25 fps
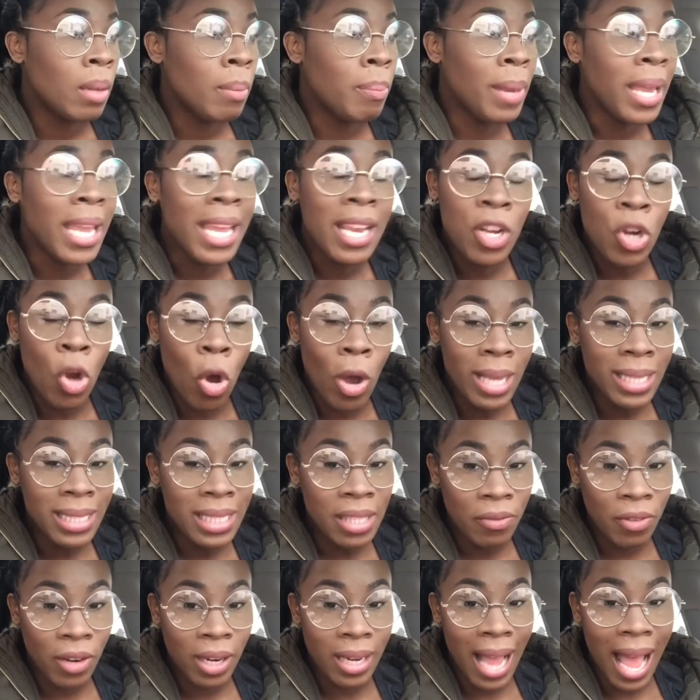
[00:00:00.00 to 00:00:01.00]
Being
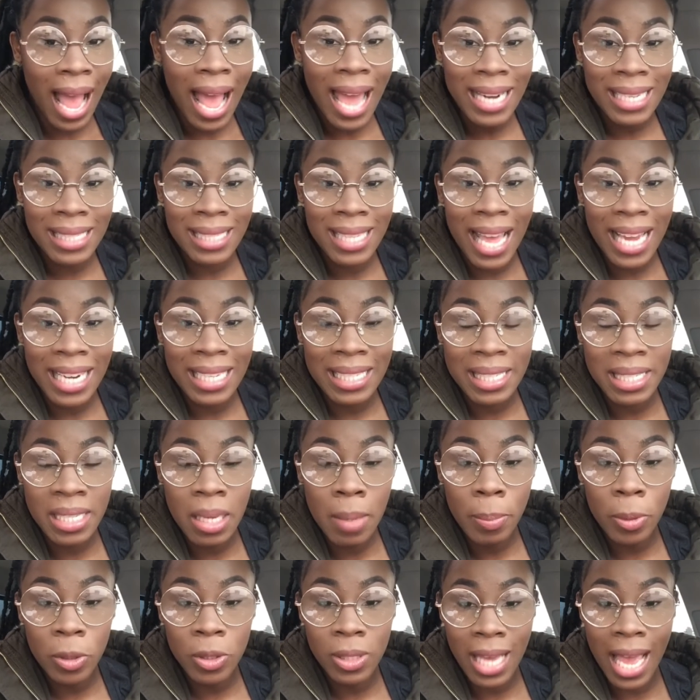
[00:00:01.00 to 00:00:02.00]
noisy for God is not a
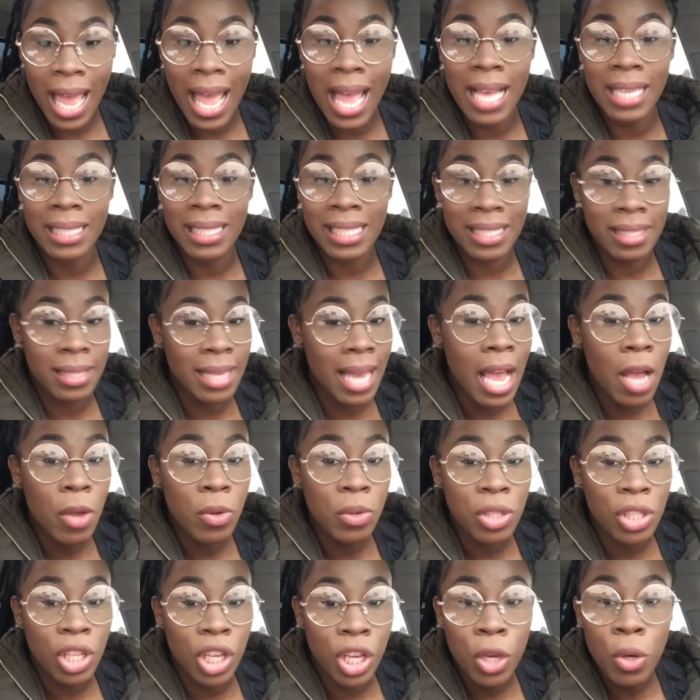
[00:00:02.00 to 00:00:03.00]
simple task. It
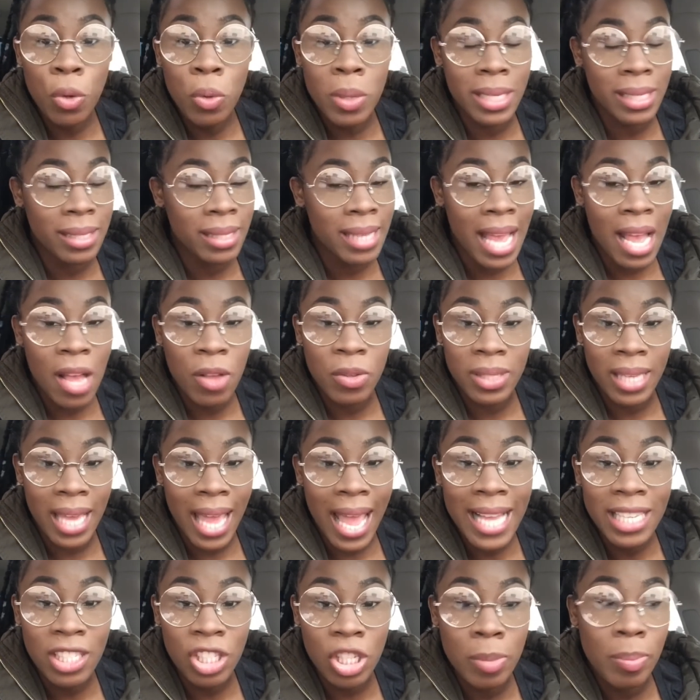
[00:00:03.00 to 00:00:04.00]
sounds cute, it sounds
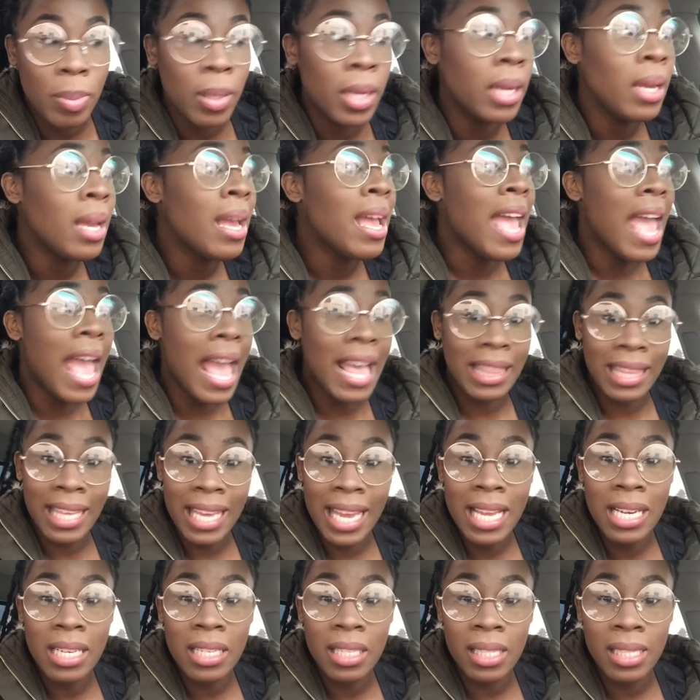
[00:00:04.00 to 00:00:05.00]
catchy, but at
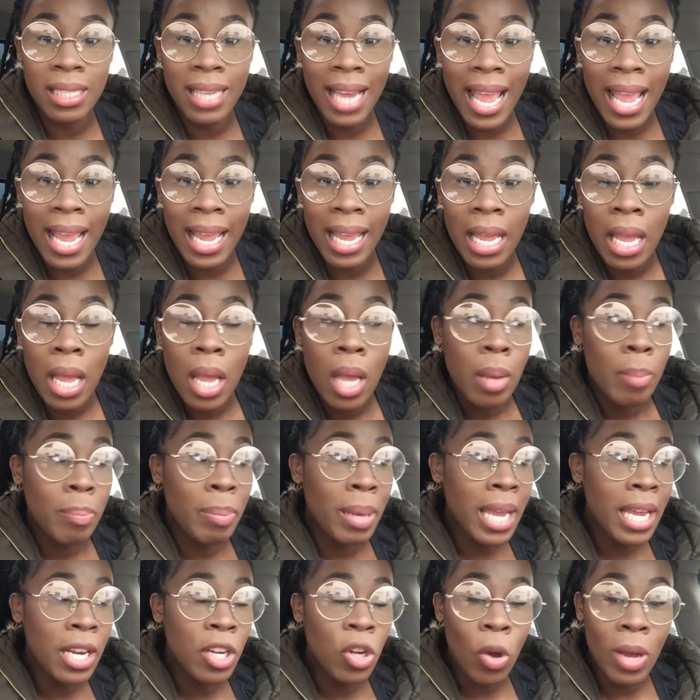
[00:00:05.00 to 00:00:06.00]
the end of the day,
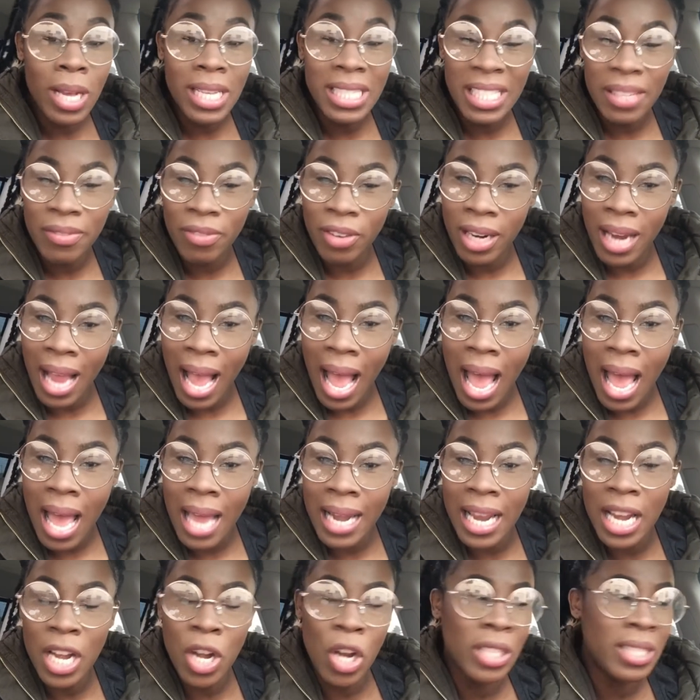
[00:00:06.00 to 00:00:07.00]
being noisy for
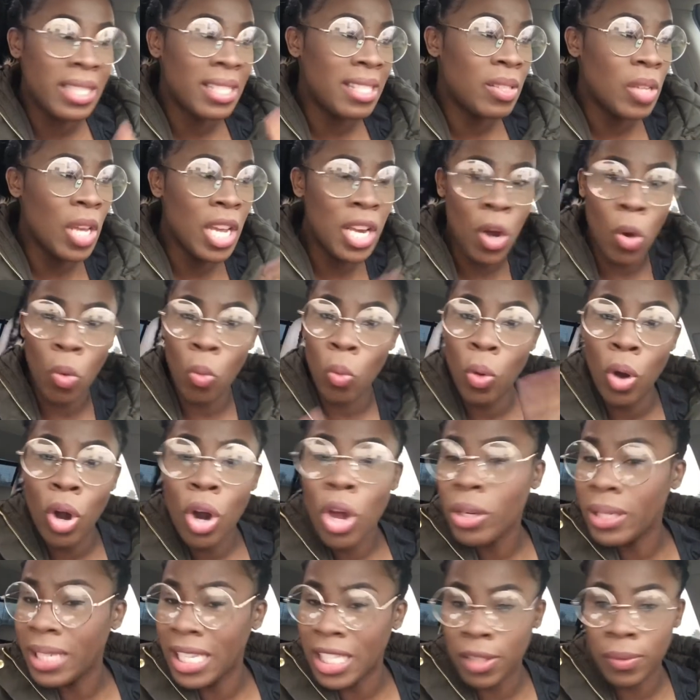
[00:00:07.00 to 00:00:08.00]
God in a
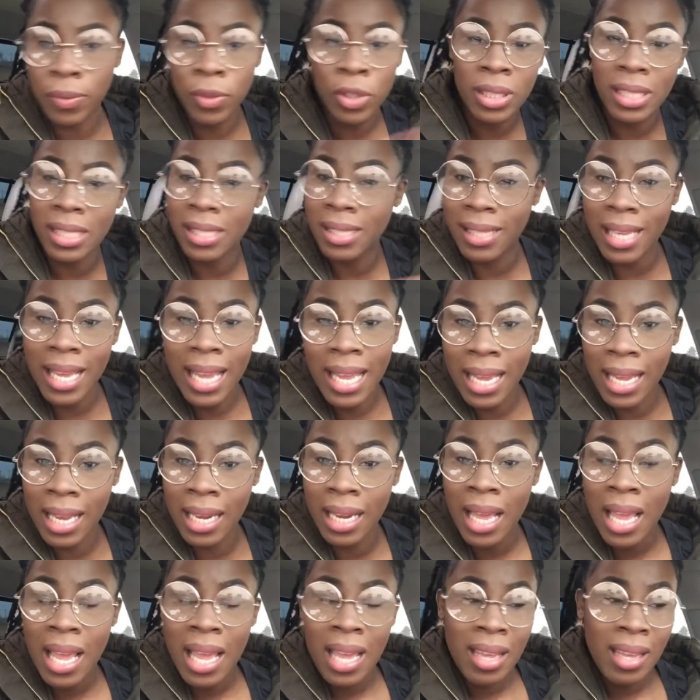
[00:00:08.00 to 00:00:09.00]
world that's full of
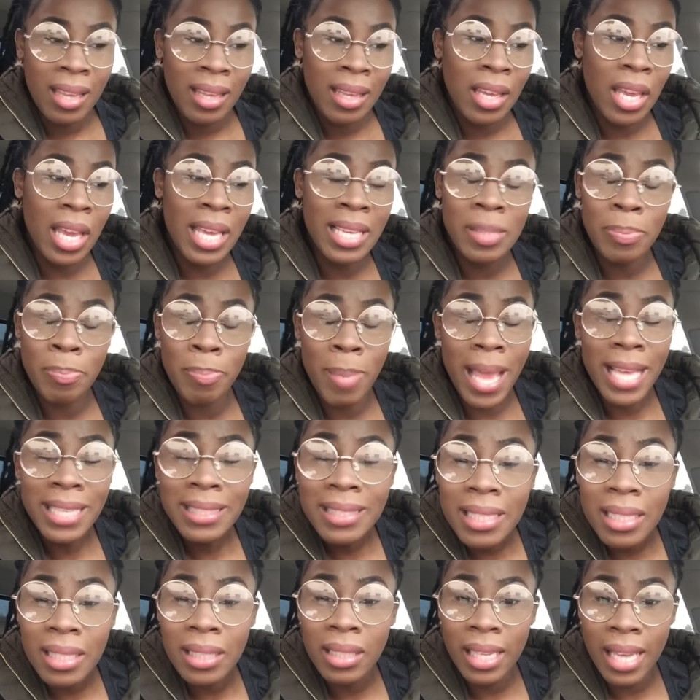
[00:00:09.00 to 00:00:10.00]
sin, it's
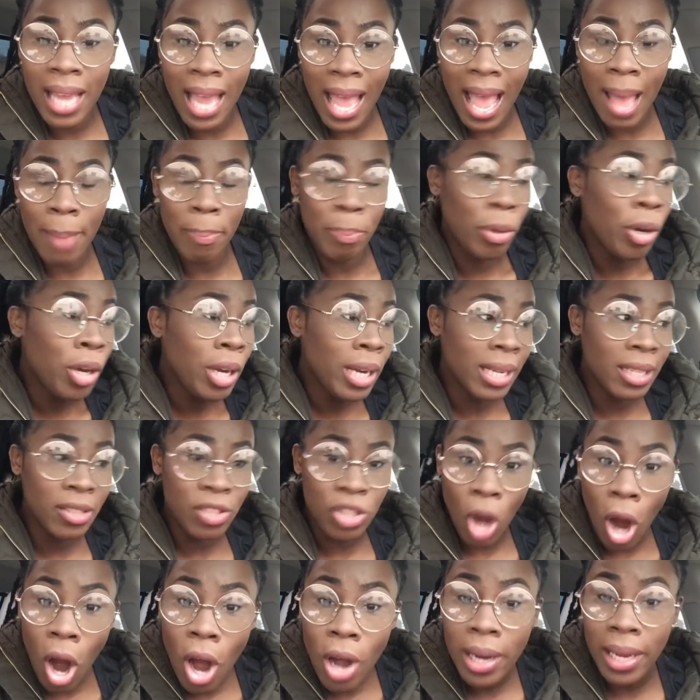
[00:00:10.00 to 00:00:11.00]
basically putting a
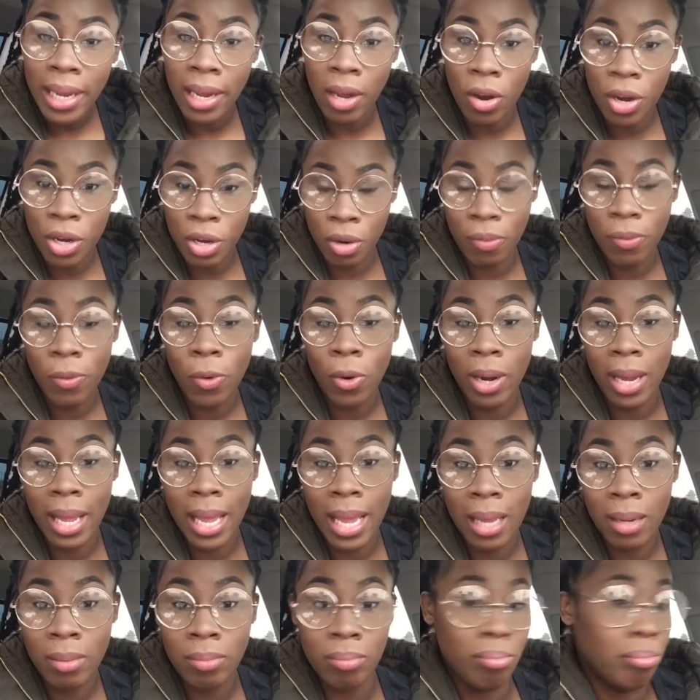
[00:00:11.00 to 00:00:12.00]
target on your
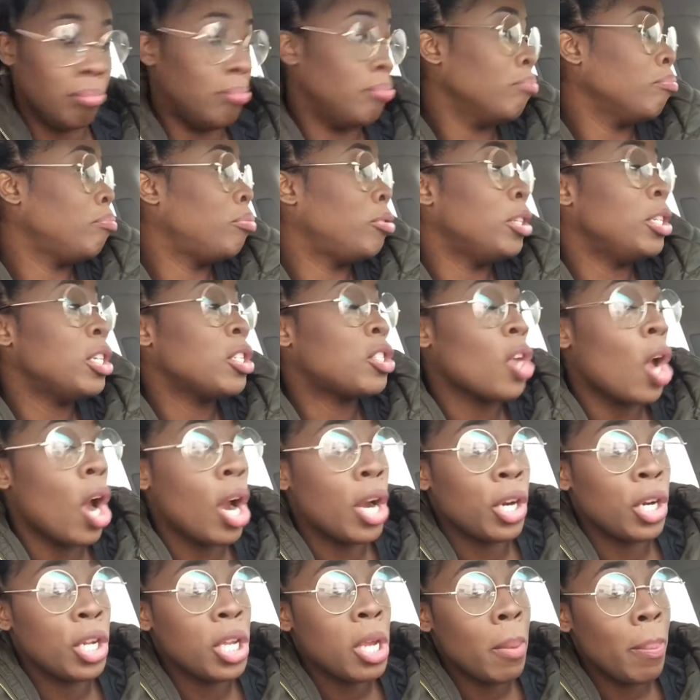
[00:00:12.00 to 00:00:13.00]
forehead, putting a
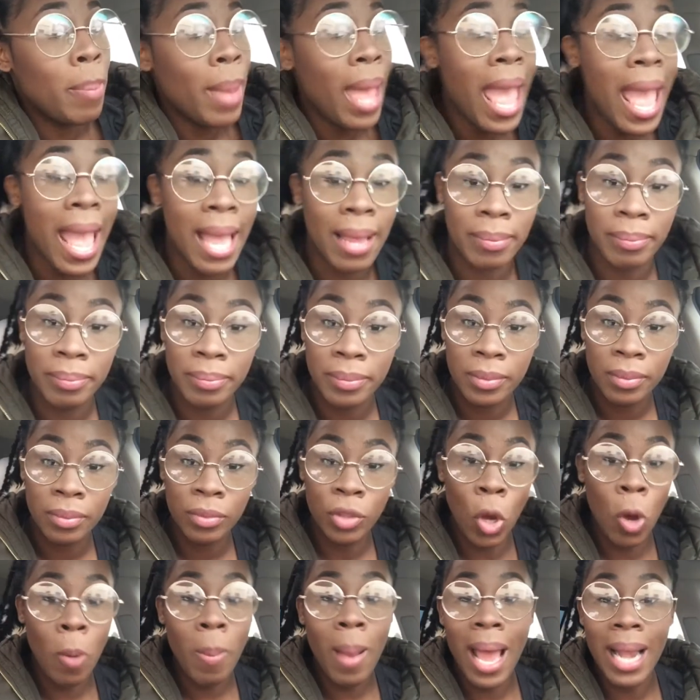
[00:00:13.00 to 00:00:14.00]
target on your back.
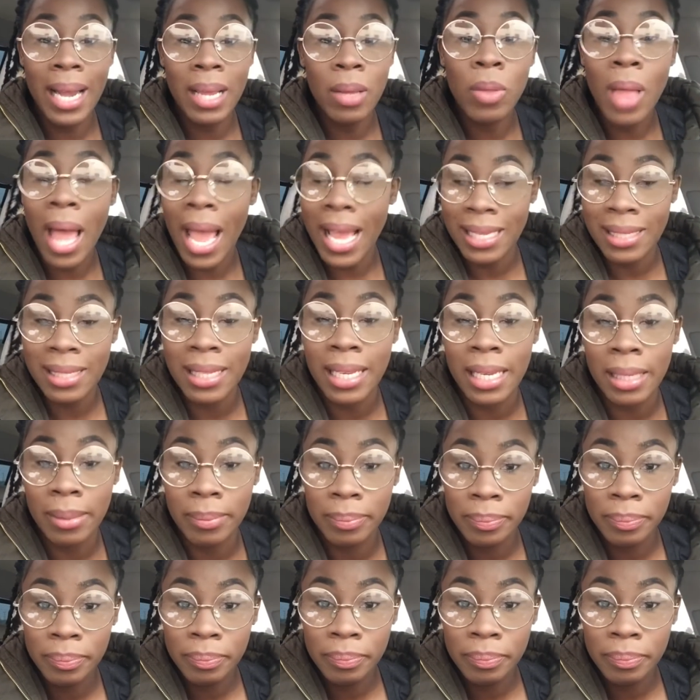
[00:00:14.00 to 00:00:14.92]
Nobody likes it.